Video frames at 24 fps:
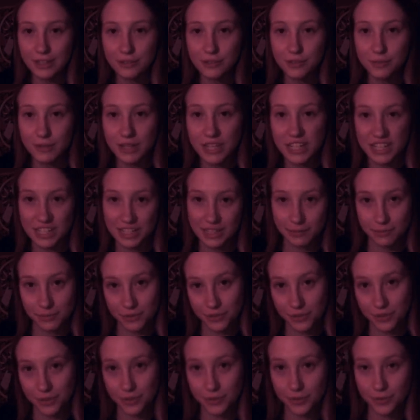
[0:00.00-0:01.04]
that was
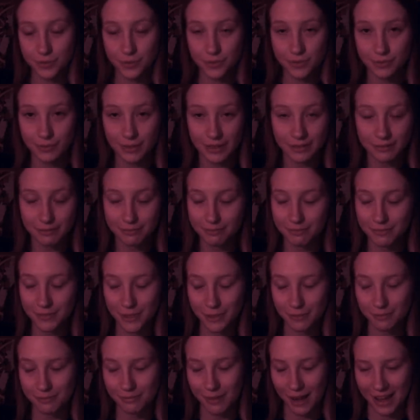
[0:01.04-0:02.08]
my
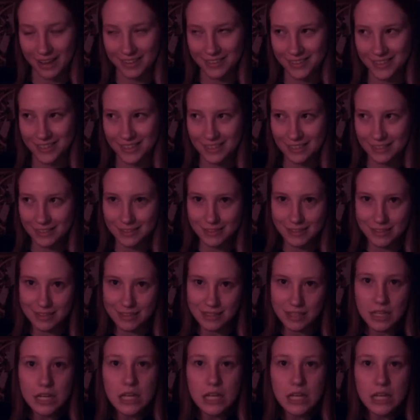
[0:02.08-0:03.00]
Pisces